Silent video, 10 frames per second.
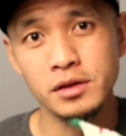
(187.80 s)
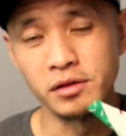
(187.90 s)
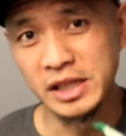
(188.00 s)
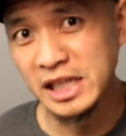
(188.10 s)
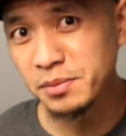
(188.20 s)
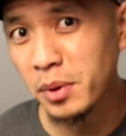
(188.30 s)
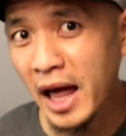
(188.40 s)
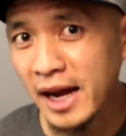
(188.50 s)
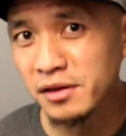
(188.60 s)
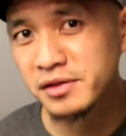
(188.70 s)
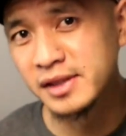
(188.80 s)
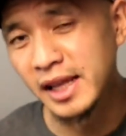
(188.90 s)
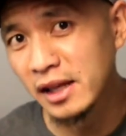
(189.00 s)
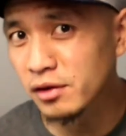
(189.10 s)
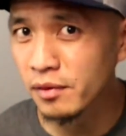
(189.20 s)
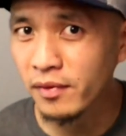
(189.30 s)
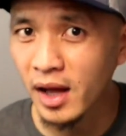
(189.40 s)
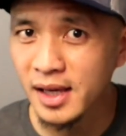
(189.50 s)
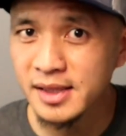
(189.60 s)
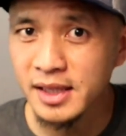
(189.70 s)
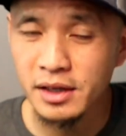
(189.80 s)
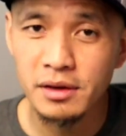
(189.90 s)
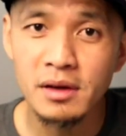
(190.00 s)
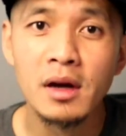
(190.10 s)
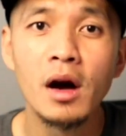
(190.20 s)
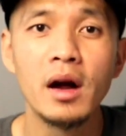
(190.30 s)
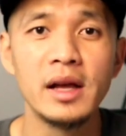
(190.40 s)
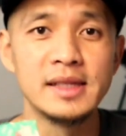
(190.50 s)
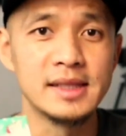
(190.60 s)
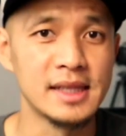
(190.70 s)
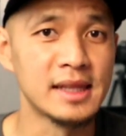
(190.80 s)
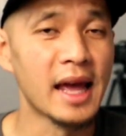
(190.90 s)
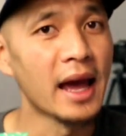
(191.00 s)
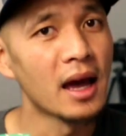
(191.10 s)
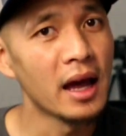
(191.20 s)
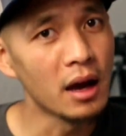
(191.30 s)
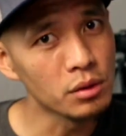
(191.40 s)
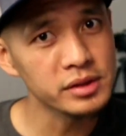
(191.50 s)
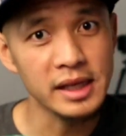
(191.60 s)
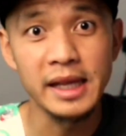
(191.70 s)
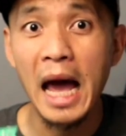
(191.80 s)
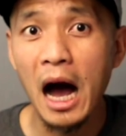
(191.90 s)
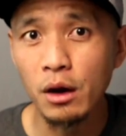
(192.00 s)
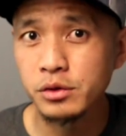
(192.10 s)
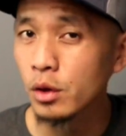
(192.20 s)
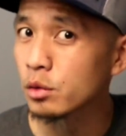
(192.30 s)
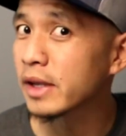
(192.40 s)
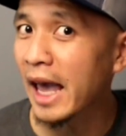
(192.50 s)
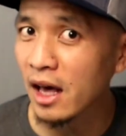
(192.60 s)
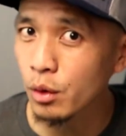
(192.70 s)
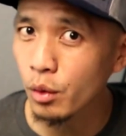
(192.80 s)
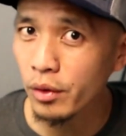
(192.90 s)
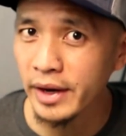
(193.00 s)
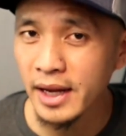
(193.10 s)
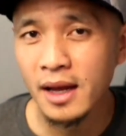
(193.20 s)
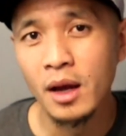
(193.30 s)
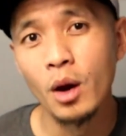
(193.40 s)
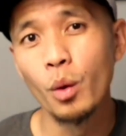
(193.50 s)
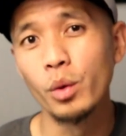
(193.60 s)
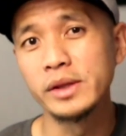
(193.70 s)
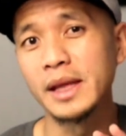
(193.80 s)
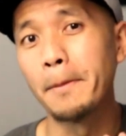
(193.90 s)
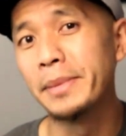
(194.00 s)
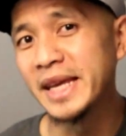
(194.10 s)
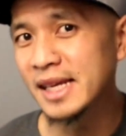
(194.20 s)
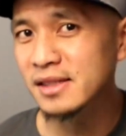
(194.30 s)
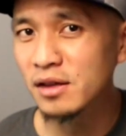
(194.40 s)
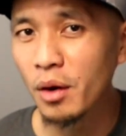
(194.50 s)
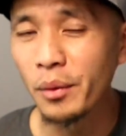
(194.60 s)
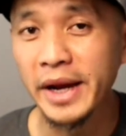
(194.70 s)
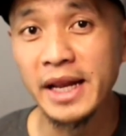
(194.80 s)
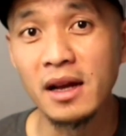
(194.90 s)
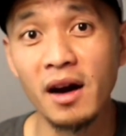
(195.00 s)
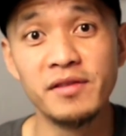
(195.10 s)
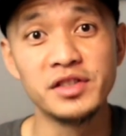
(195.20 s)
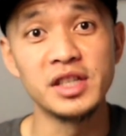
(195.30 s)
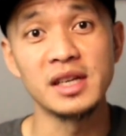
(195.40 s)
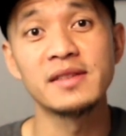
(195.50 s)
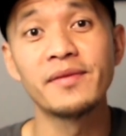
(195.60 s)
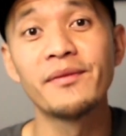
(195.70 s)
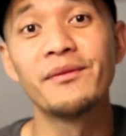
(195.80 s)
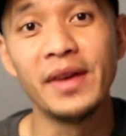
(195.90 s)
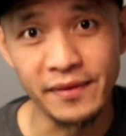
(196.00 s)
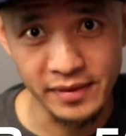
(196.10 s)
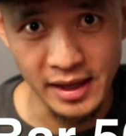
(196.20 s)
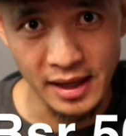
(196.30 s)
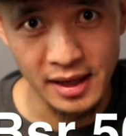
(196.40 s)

So these Plackers dental floss here is in the health and household category with a BSR rating of just 50.